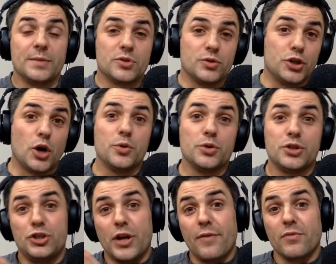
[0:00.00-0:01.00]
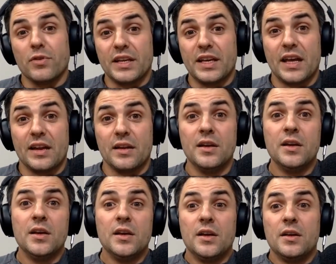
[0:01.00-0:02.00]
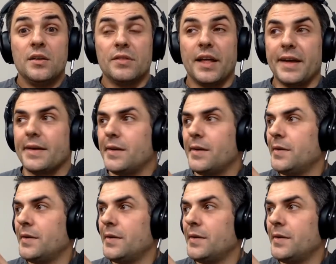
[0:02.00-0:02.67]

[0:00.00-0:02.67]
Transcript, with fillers: So Joe is generally in like